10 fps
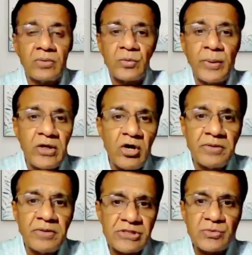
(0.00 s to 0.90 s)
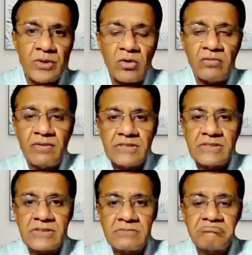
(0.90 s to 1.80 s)
Quick commerce will
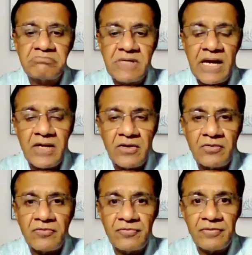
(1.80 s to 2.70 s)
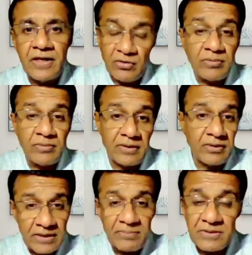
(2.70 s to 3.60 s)
always kind of, okay,
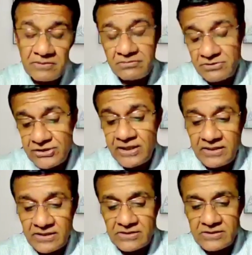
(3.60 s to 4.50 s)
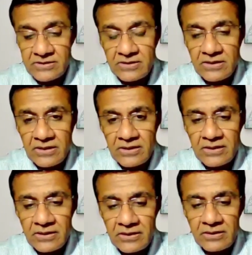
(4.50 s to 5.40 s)
let me share this.
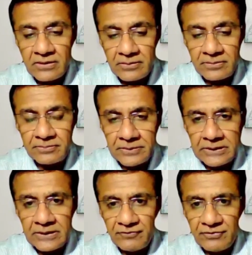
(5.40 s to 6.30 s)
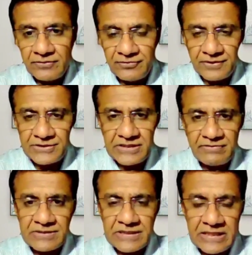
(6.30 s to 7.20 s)
Uh, for the first
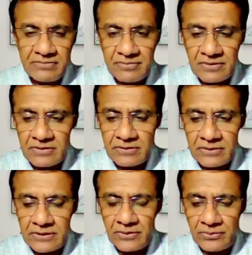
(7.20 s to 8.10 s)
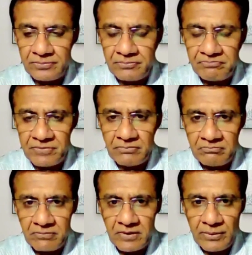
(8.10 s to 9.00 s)
ever time, you know,
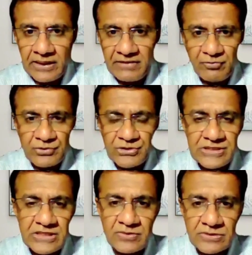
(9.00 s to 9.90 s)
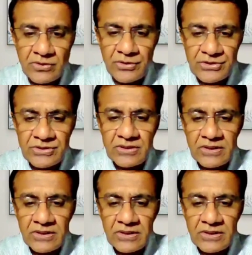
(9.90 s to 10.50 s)
when iPhone 16 was launched,